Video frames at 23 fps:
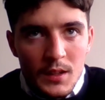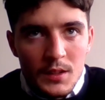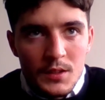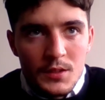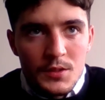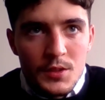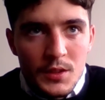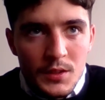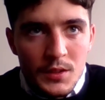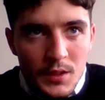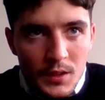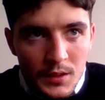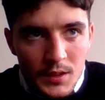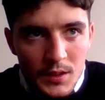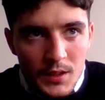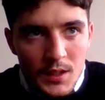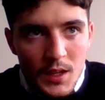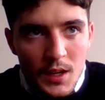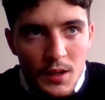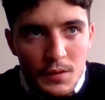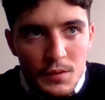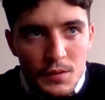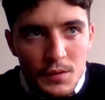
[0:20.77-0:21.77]
Trained Dundee
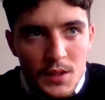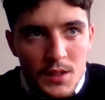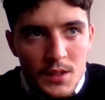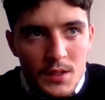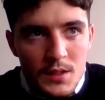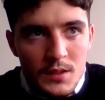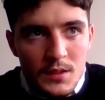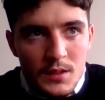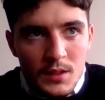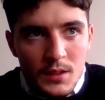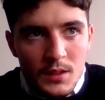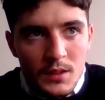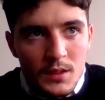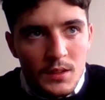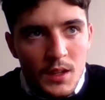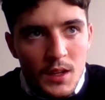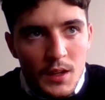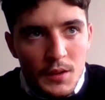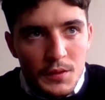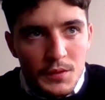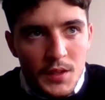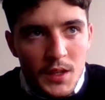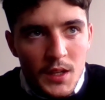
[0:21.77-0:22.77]
8:30 till
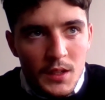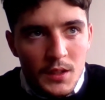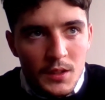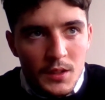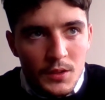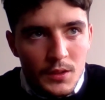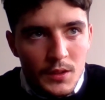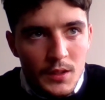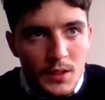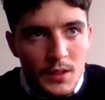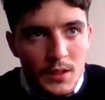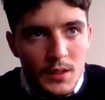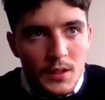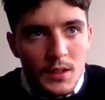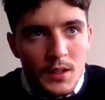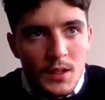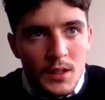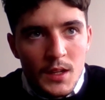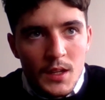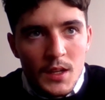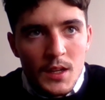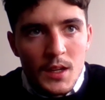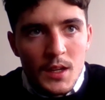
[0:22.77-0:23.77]
10:30 on the
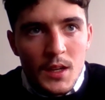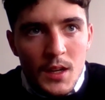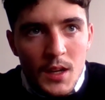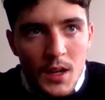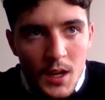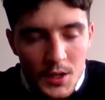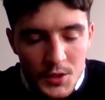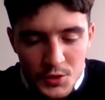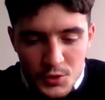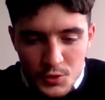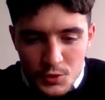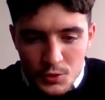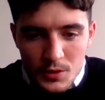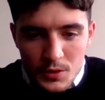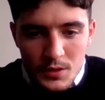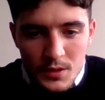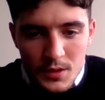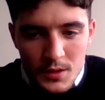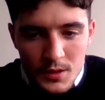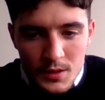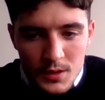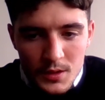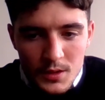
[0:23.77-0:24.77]
Astro at
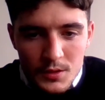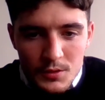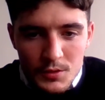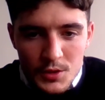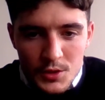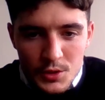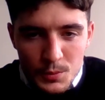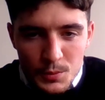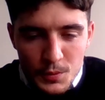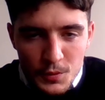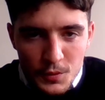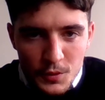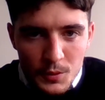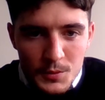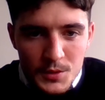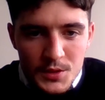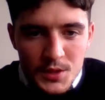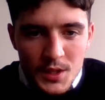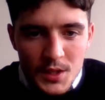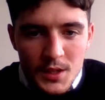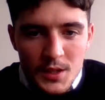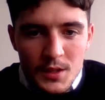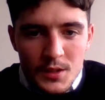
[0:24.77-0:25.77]
the Regional
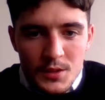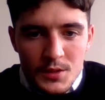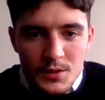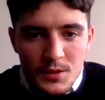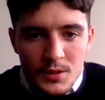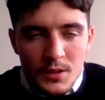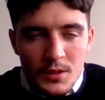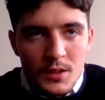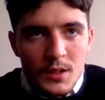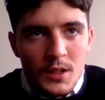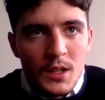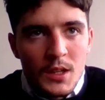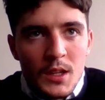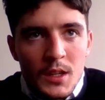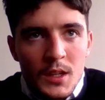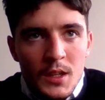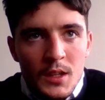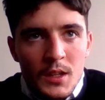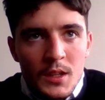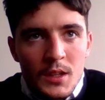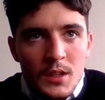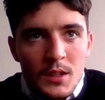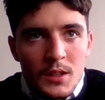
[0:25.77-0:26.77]
Performance Centre, so
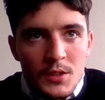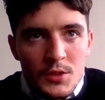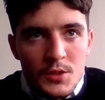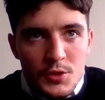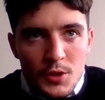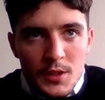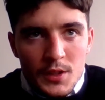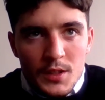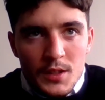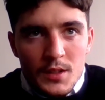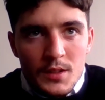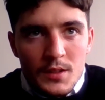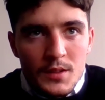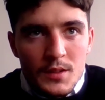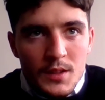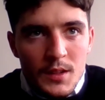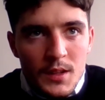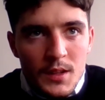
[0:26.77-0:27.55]
enjoyed it.